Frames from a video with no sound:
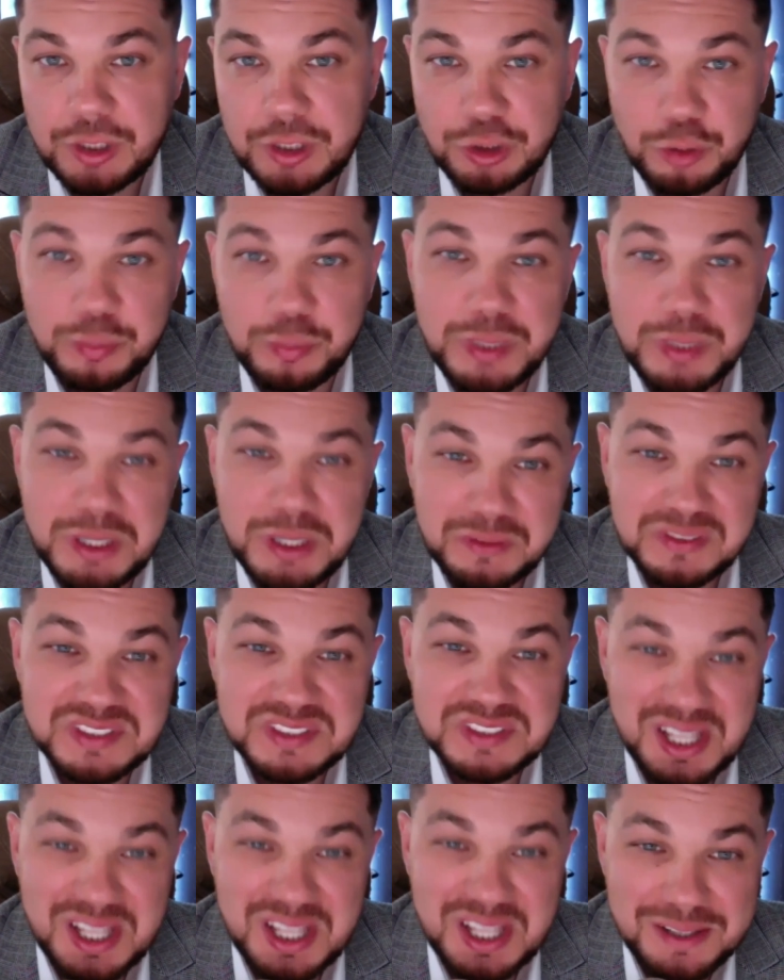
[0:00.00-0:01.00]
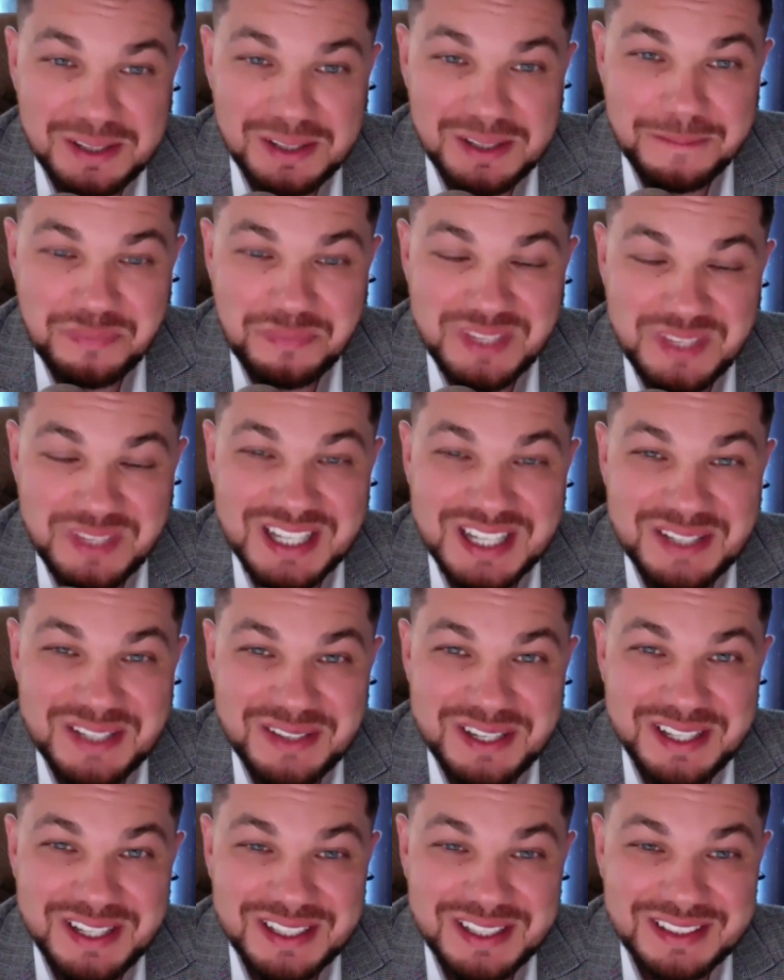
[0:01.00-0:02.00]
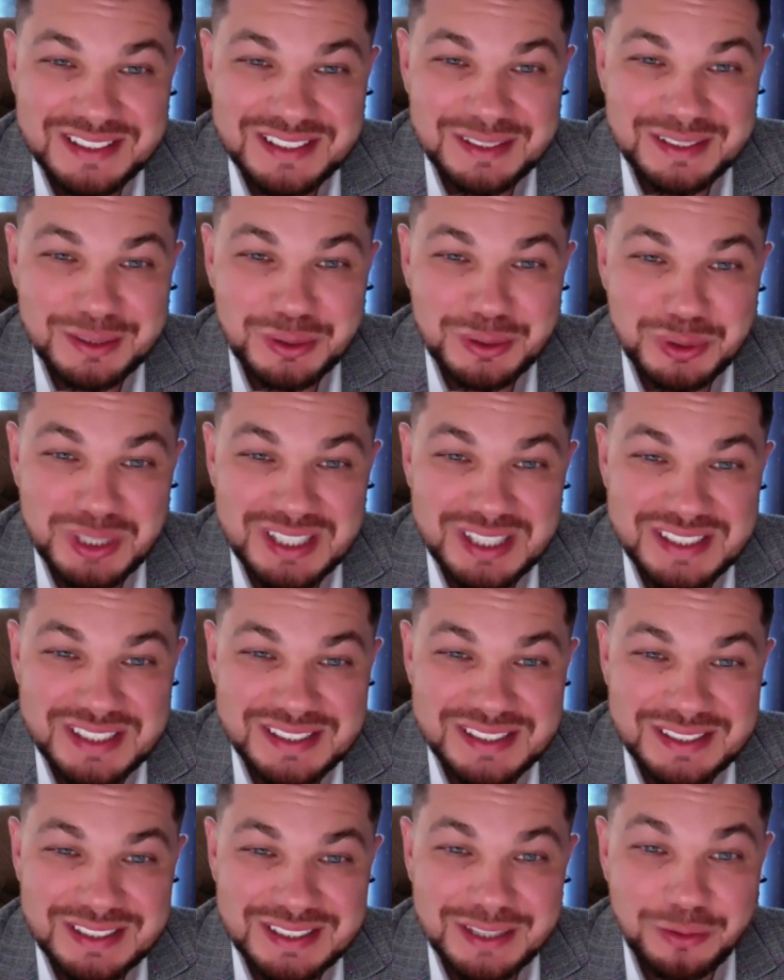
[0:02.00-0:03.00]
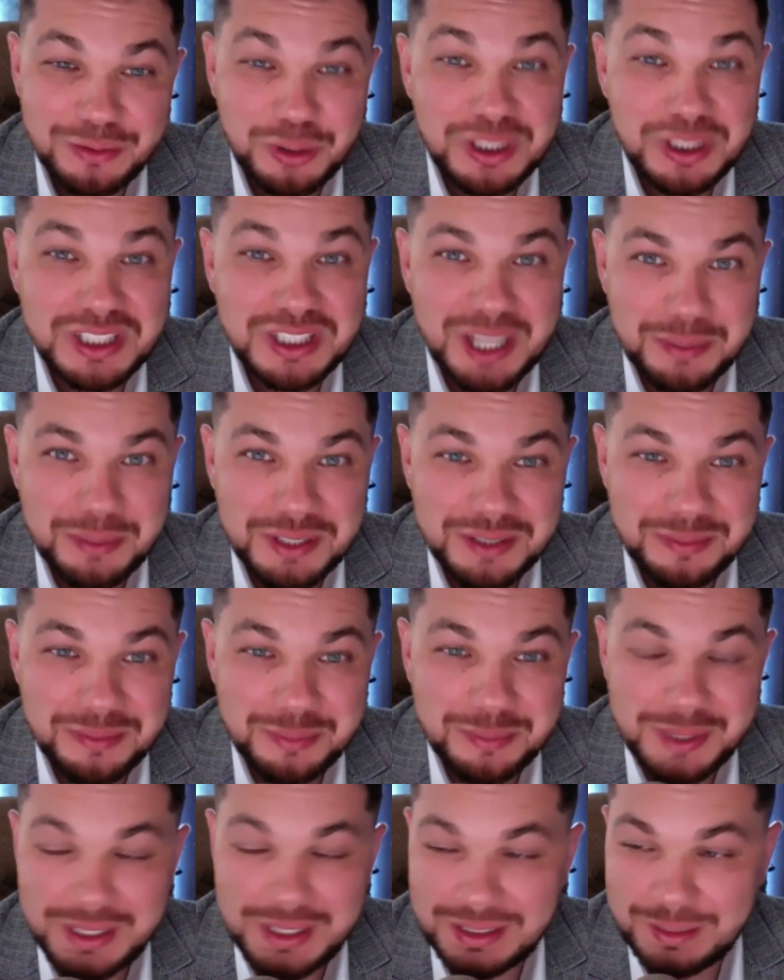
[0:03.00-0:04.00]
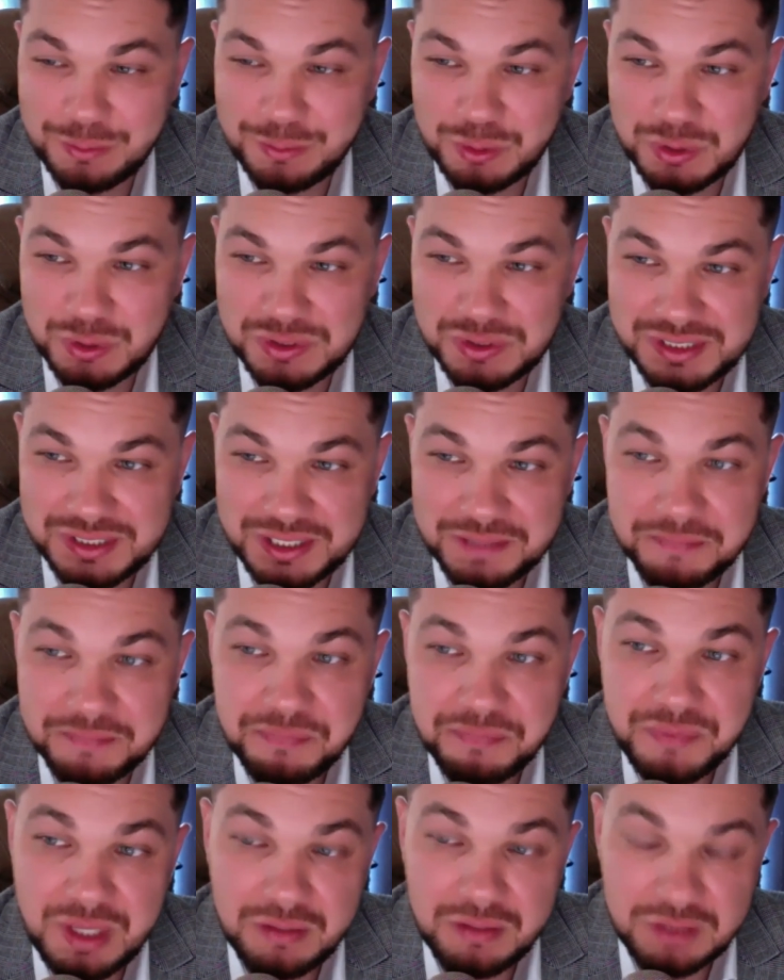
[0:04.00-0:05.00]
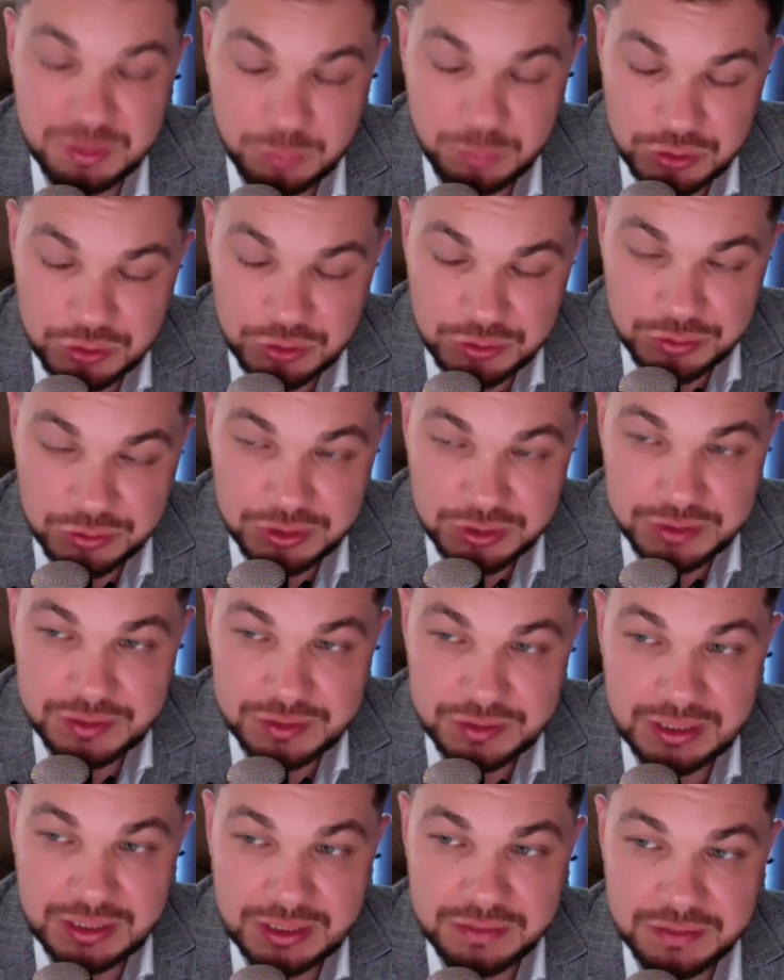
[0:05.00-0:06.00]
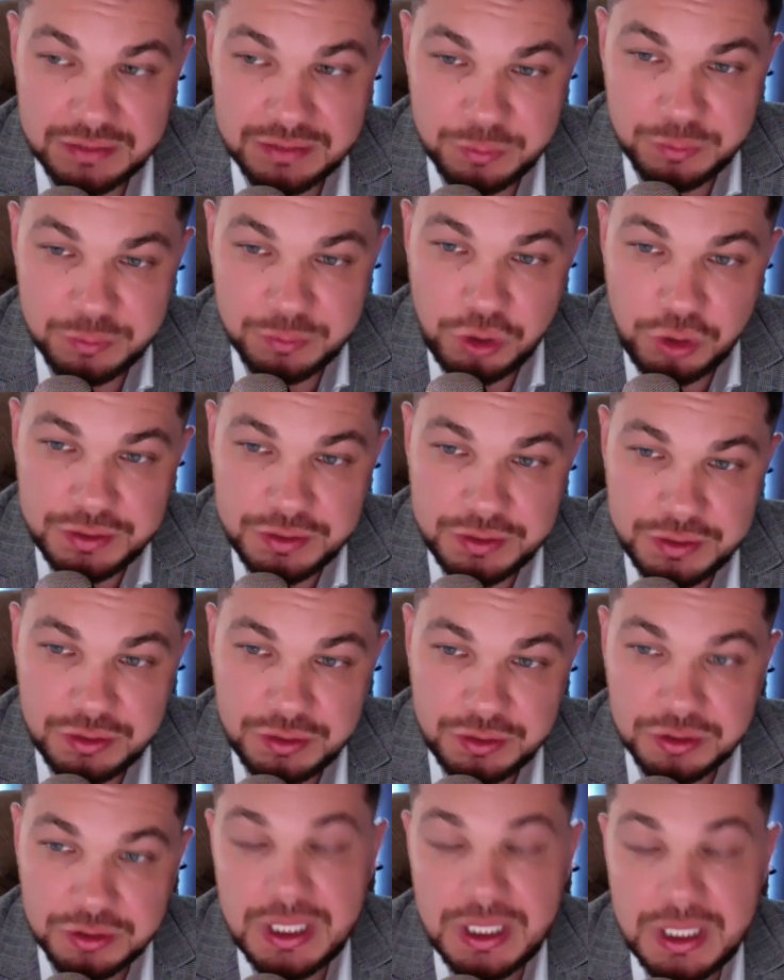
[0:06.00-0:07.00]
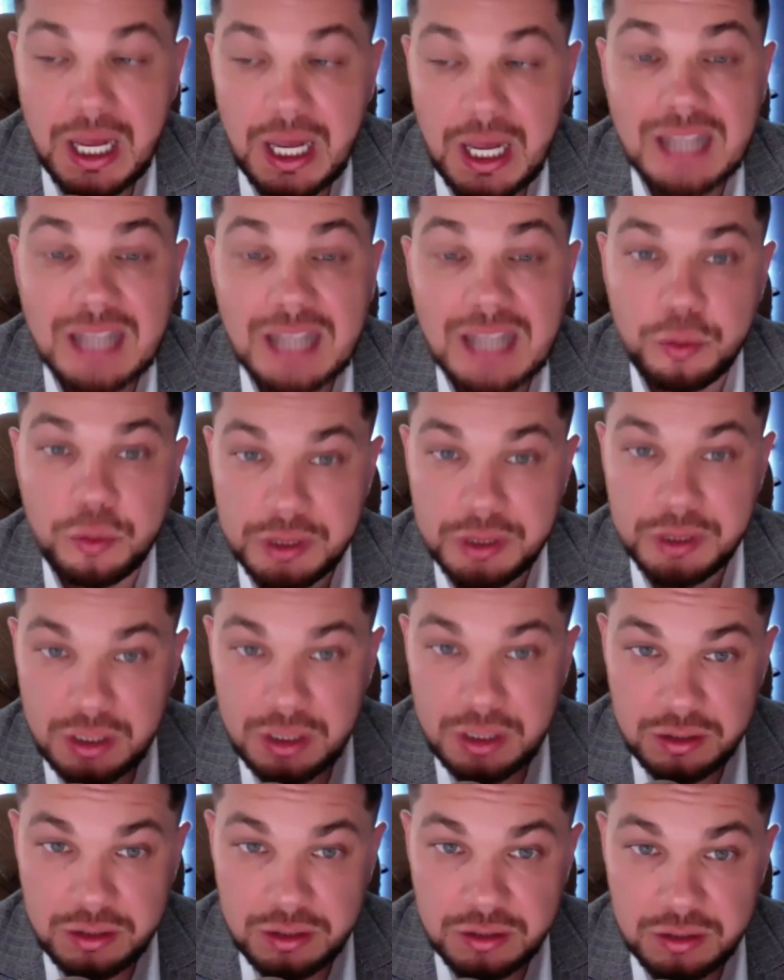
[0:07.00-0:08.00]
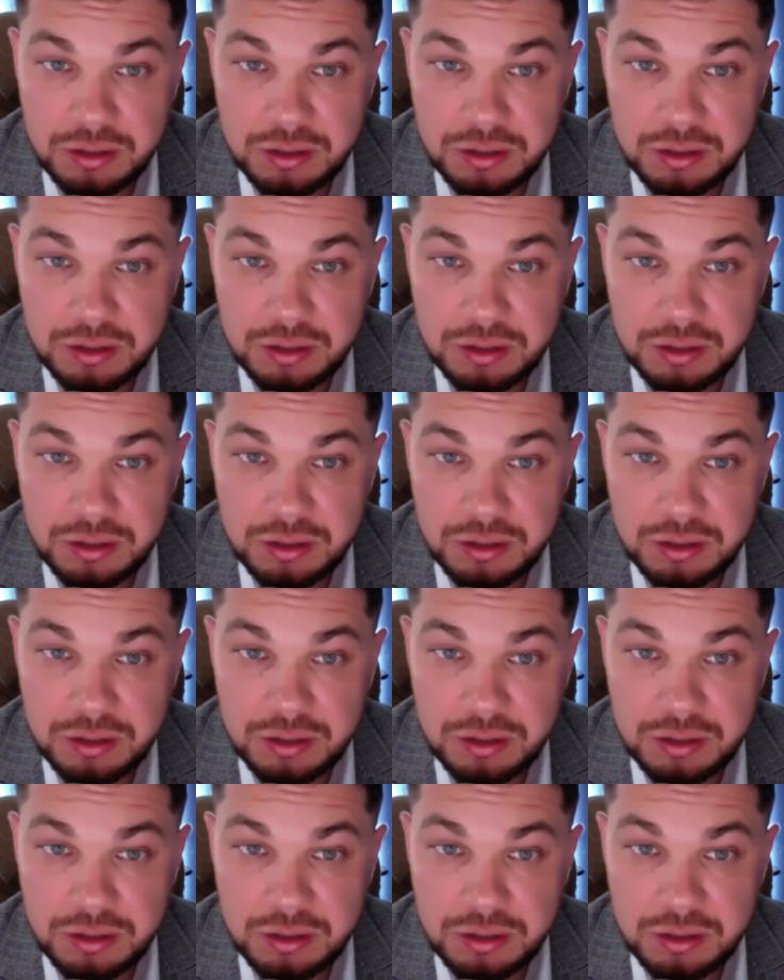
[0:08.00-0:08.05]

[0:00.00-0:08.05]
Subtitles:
first come, first serve, right, as they say. So friends, use that opportunity. Especially,